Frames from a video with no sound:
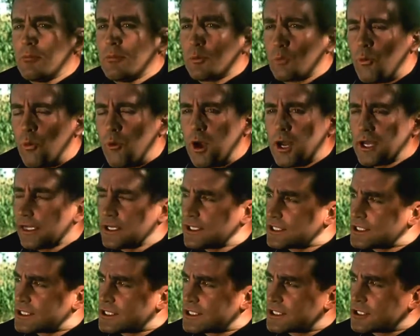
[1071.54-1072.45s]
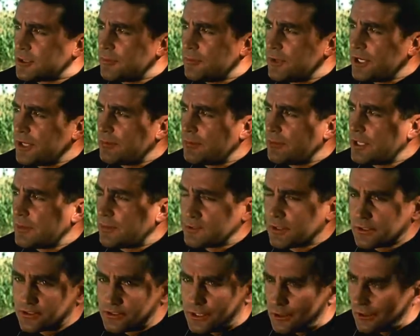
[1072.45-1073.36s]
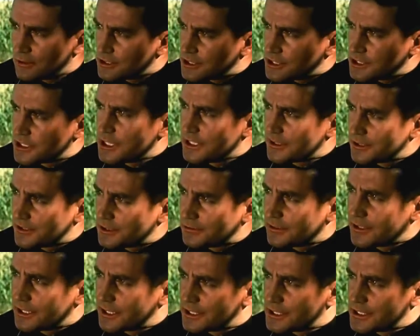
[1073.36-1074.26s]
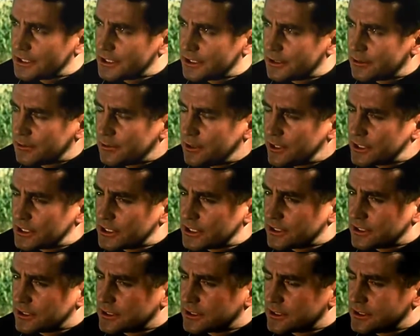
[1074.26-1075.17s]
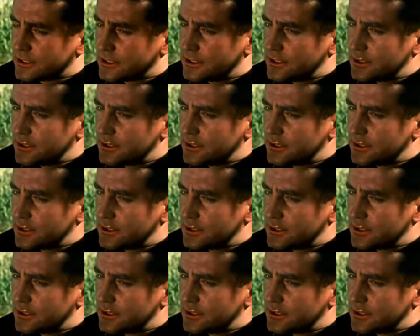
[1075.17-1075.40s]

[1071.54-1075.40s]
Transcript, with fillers: But why is it so many people don't see the trains at the crossings?